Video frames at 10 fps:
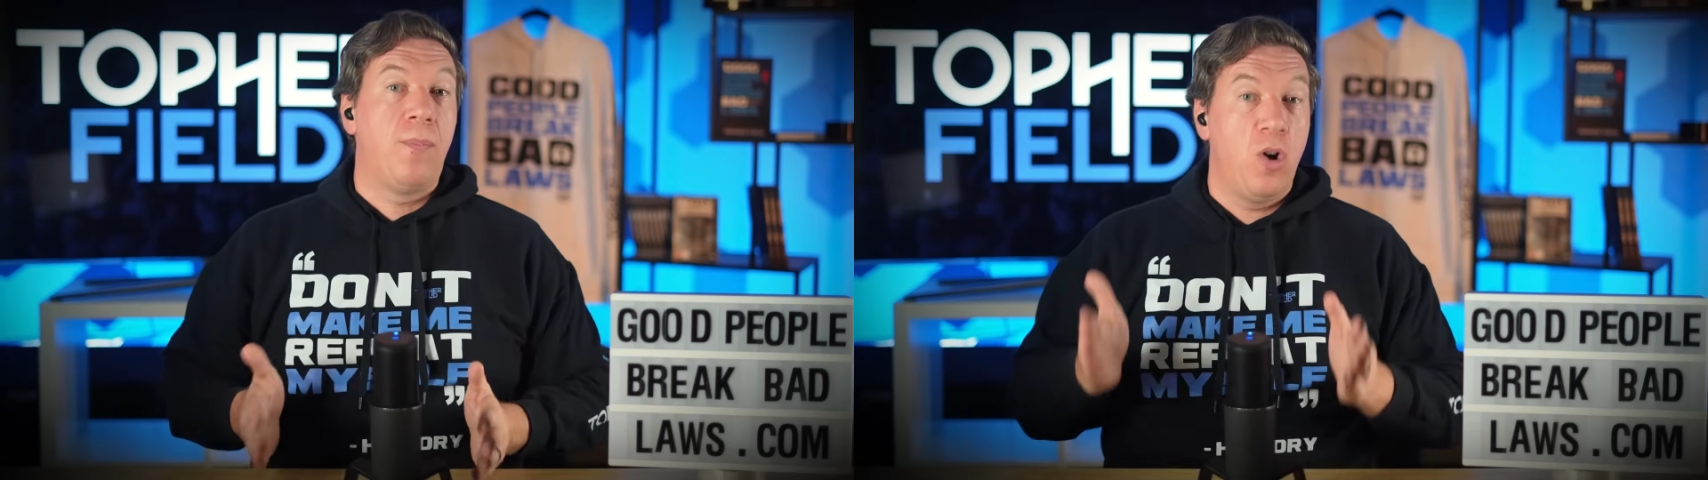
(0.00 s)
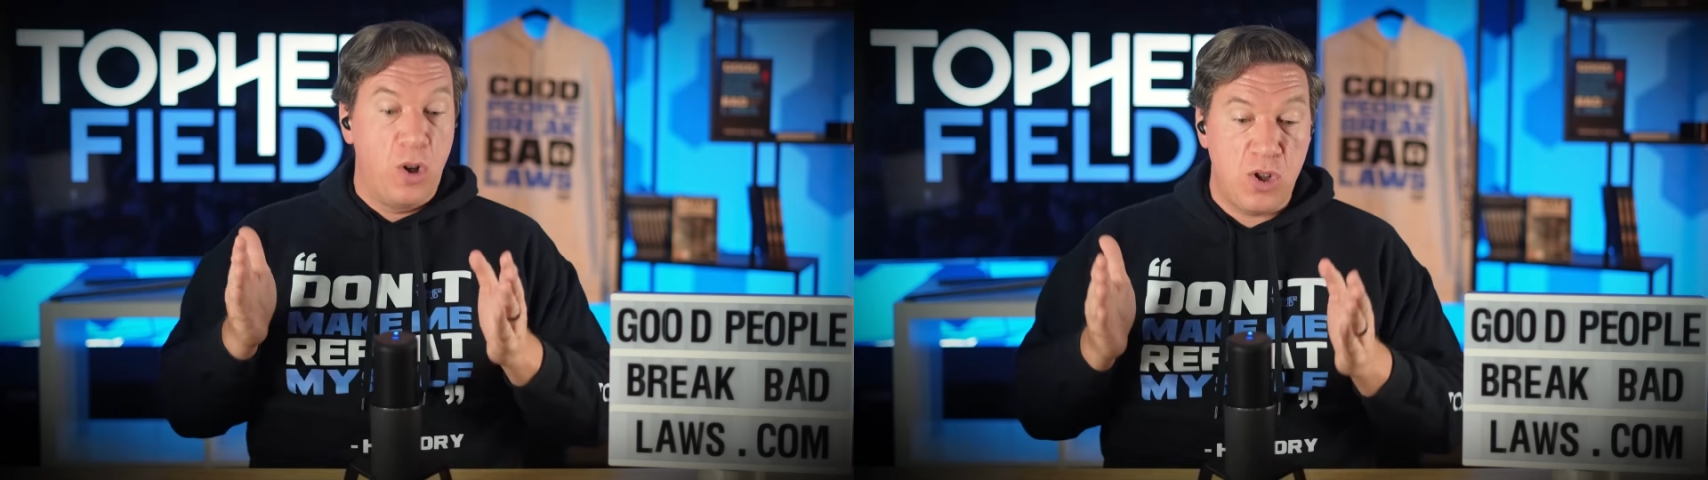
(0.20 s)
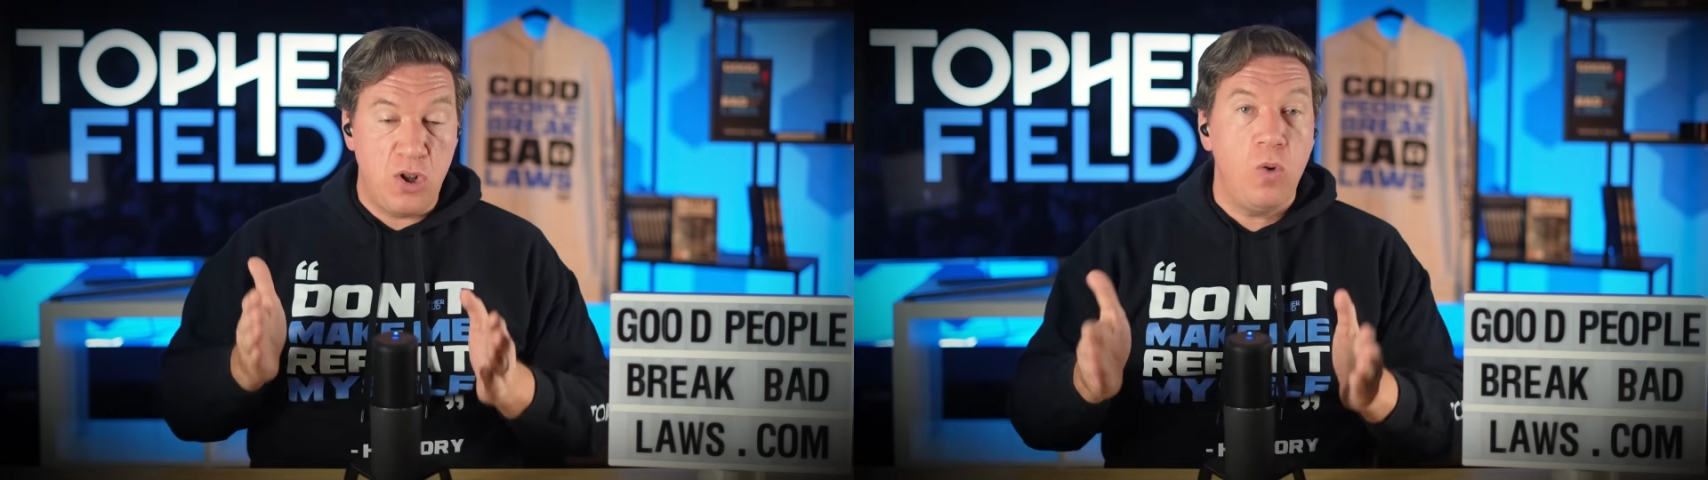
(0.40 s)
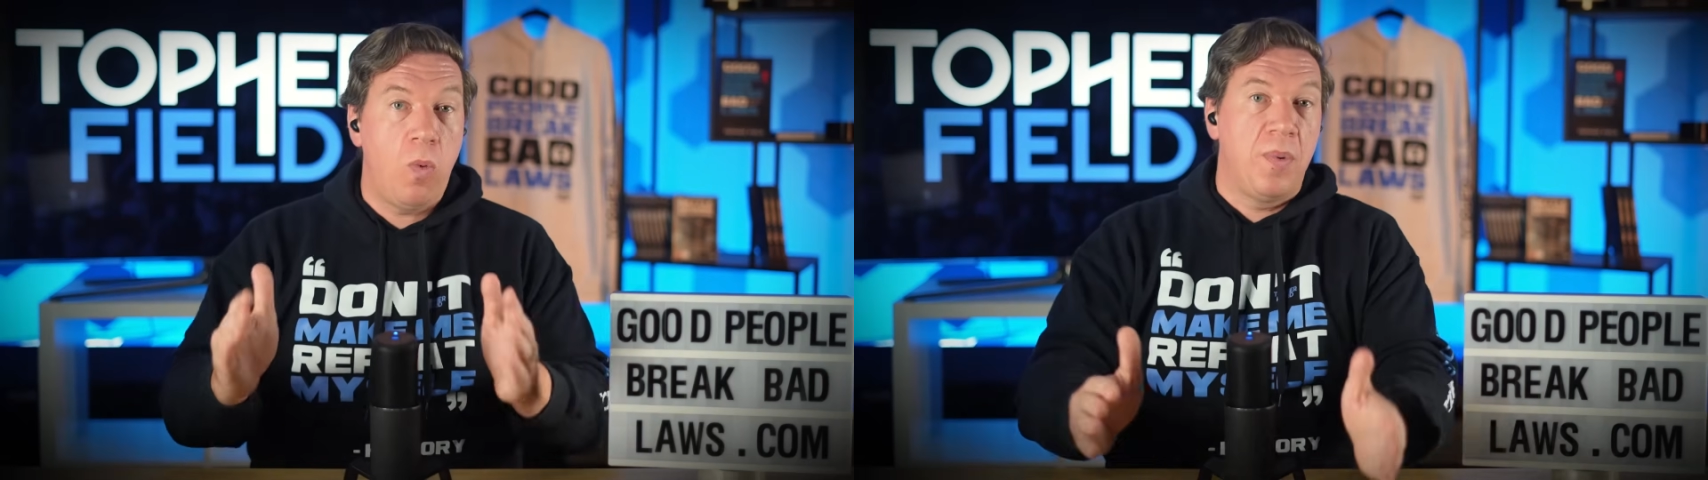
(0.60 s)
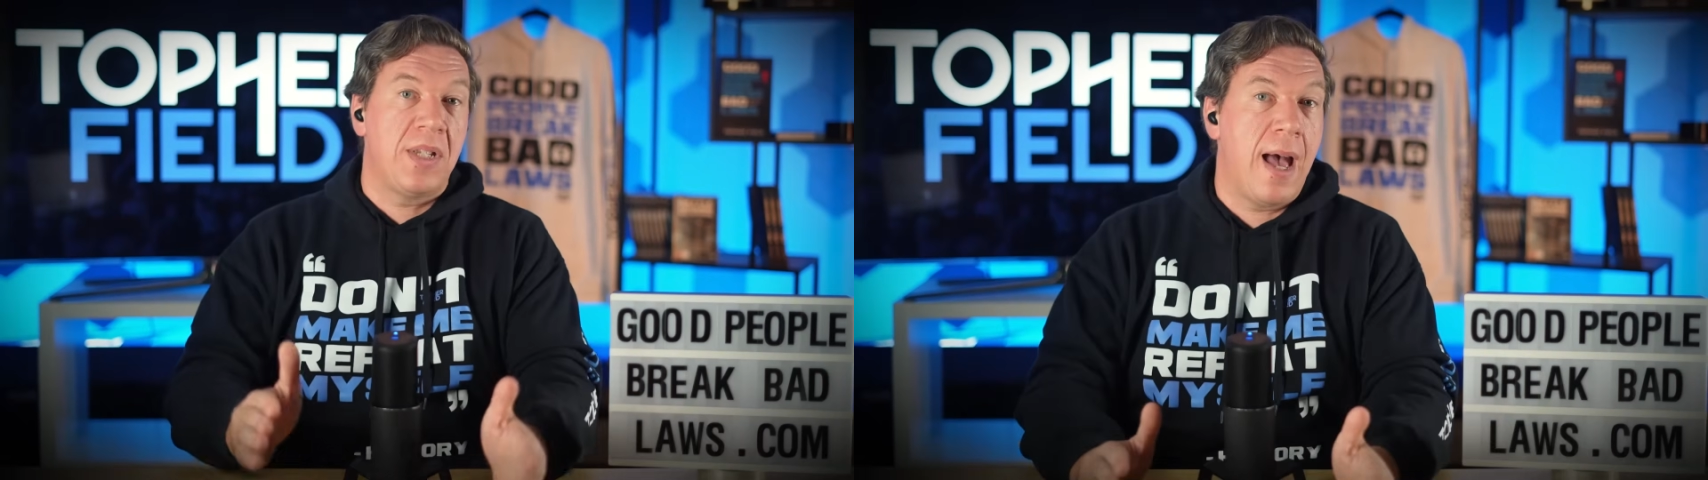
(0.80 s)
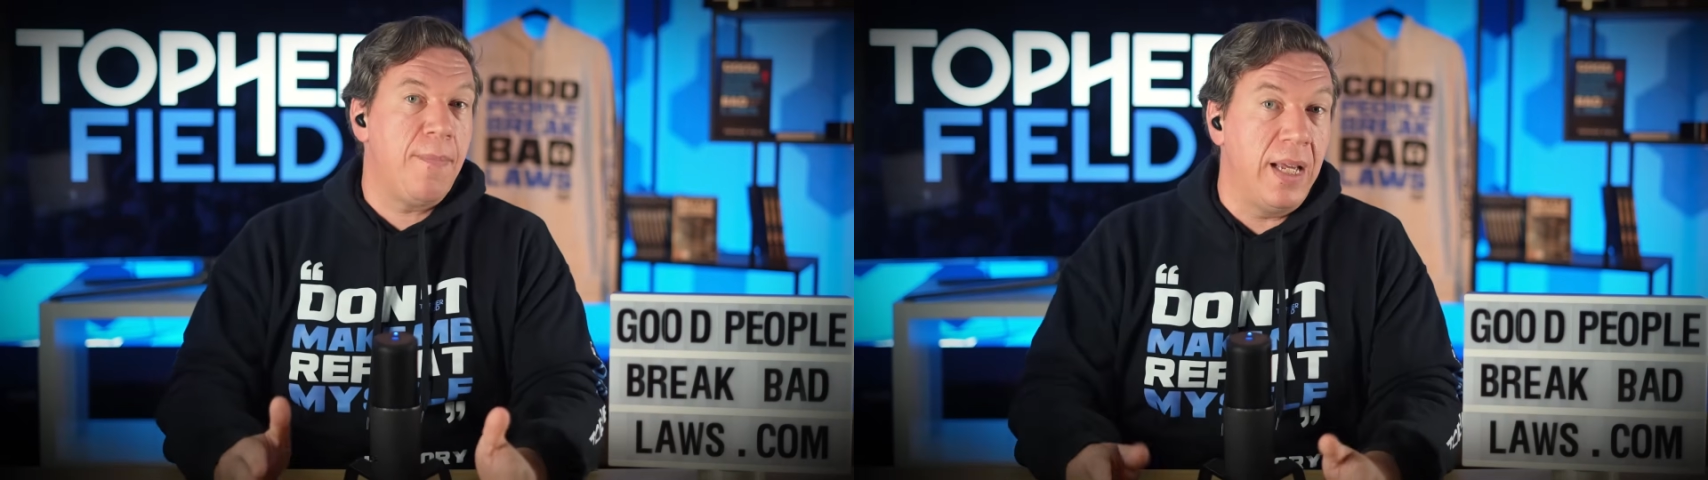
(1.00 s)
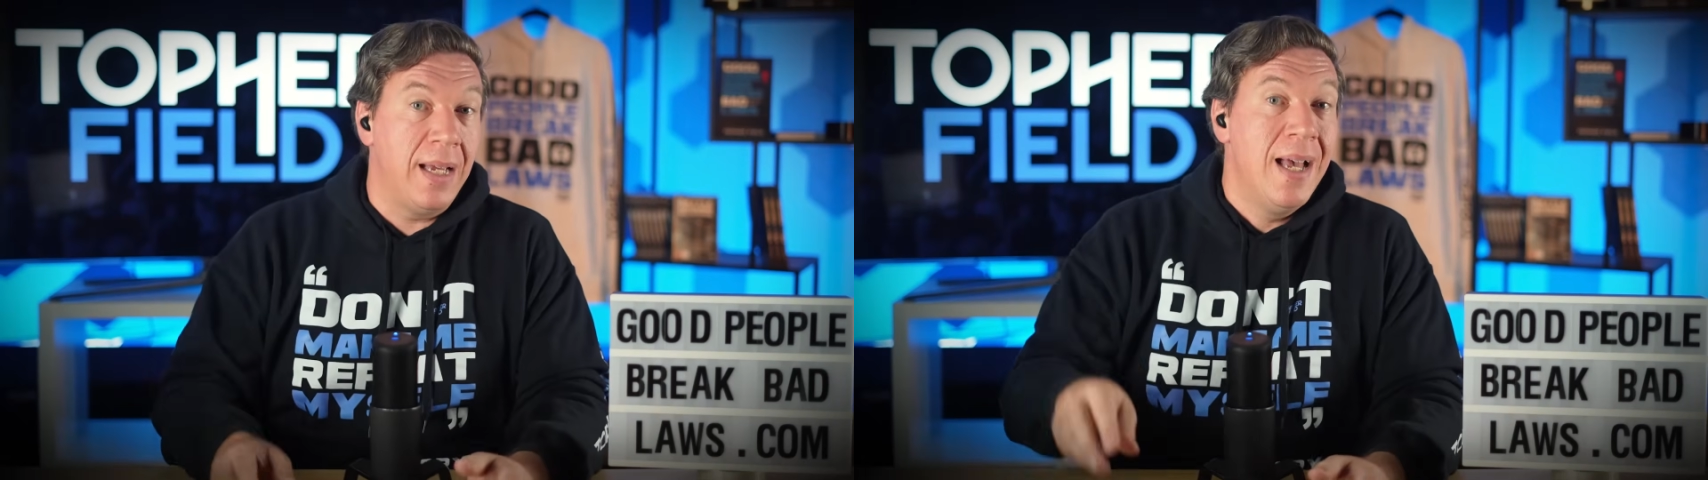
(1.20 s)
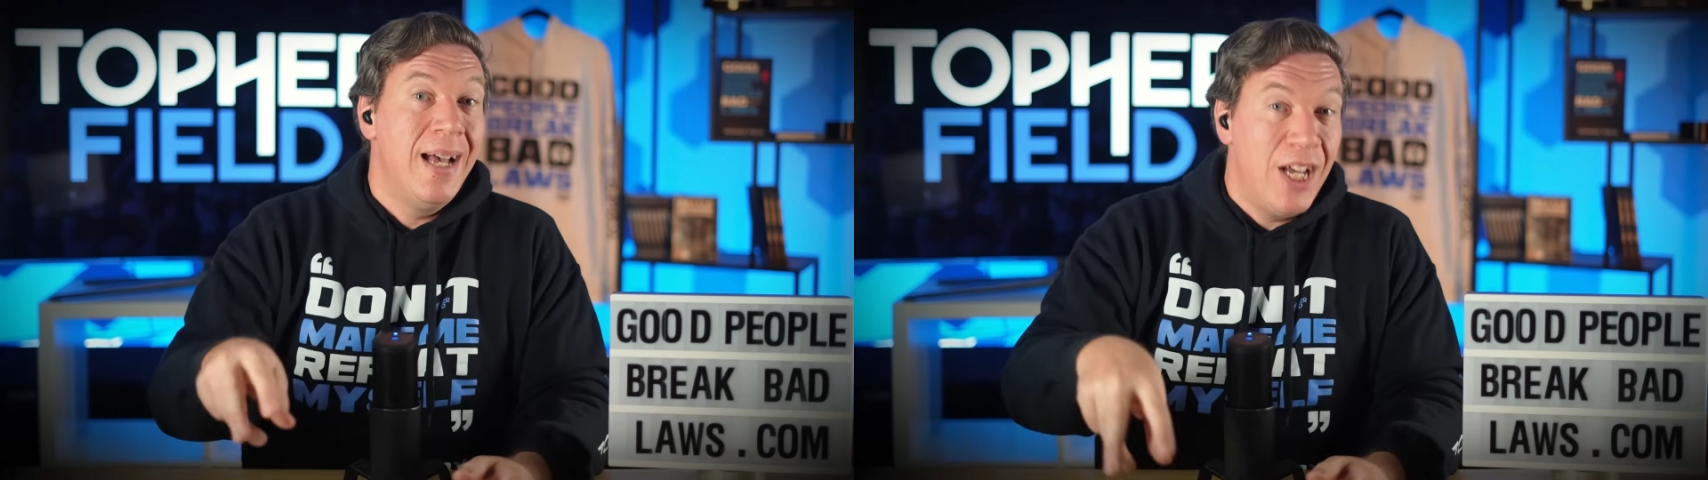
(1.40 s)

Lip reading: brokers knew what was happening,